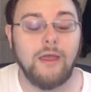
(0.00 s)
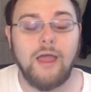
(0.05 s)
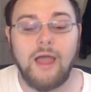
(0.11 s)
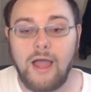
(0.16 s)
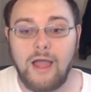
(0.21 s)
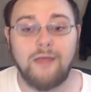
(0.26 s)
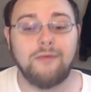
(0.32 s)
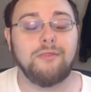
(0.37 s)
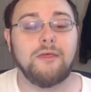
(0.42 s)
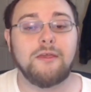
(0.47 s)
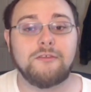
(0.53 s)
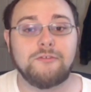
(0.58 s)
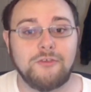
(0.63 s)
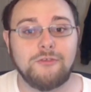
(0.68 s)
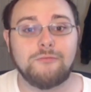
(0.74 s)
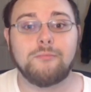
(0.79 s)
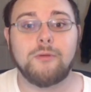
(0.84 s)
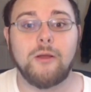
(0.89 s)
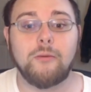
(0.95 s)
I think
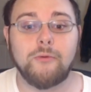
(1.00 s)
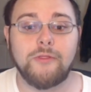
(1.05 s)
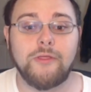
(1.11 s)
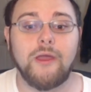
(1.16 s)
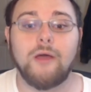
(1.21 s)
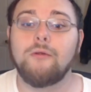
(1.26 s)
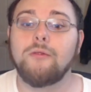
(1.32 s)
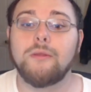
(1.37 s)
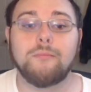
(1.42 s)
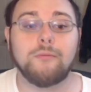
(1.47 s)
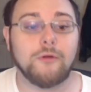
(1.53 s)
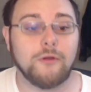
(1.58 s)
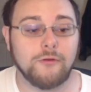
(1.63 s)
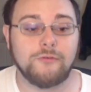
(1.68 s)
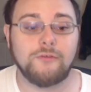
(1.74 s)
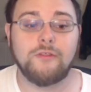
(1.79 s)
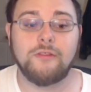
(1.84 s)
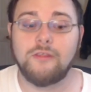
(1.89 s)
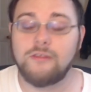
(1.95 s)
she's probably the only
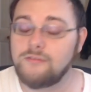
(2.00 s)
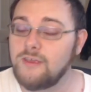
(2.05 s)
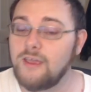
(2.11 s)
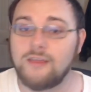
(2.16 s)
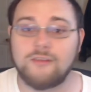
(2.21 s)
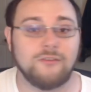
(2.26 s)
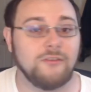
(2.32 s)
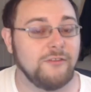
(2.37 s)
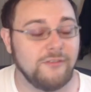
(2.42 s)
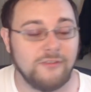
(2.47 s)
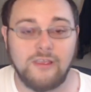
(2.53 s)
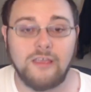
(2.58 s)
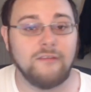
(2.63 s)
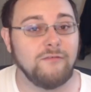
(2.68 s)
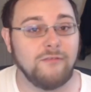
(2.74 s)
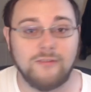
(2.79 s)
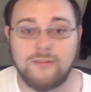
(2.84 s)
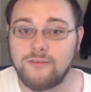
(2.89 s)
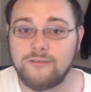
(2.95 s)
person that's actually
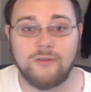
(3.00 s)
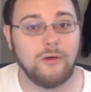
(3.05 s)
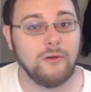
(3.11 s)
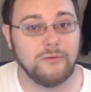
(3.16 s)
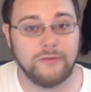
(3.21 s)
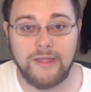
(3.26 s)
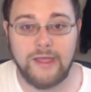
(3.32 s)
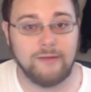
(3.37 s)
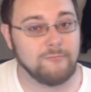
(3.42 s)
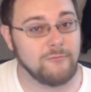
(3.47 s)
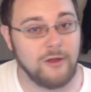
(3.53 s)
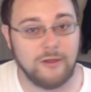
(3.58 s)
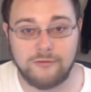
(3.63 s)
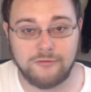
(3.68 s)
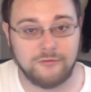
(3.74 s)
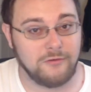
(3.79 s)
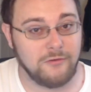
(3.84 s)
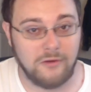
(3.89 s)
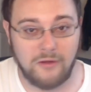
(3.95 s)
safe in this whole damn
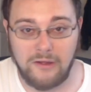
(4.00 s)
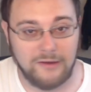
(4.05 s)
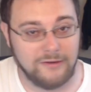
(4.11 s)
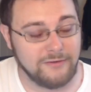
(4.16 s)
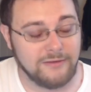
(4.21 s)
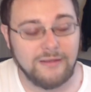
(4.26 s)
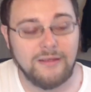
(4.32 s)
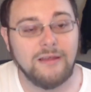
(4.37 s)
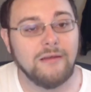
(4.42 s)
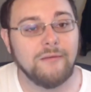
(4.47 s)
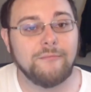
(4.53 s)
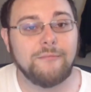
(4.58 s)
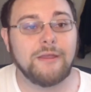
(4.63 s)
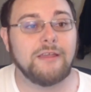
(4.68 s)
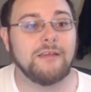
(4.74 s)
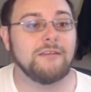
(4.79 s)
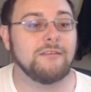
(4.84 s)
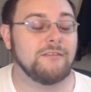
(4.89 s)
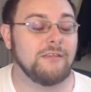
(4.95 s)
restaurant.
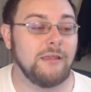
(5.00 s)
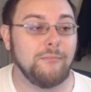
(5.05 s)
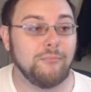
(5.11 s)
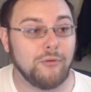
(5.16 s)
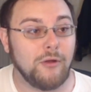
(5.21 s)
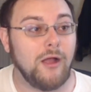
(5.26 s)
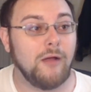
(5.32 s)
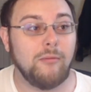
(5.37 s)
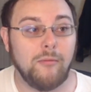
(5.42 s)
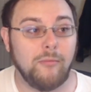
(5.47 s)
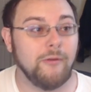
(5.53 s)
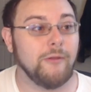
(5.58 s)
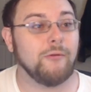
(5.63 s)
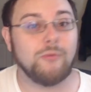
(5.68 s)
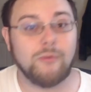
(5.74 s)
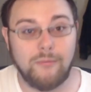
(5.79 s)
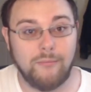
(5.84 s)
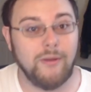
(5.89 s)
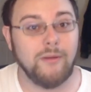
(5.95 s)
Because he probably
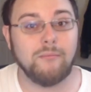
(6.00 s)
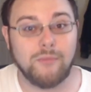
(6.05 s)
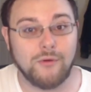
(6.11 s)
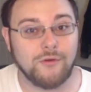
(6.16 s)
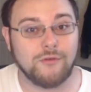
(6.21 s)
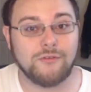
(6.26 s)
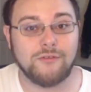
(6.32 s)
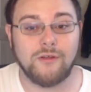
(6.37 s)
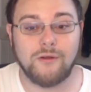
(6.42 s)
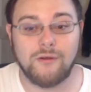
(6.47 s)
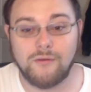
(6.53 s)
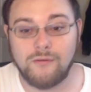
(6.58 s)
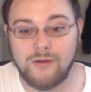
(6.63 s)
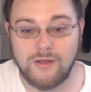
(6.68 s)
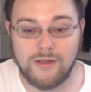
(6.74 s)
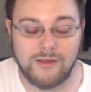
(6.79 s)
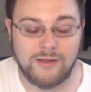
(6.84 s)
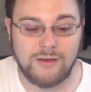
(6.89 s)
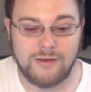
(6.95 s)
remembers her,
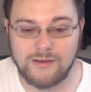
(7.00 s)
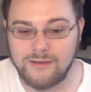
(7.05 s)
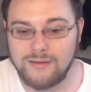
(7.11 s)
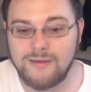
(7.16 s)
right?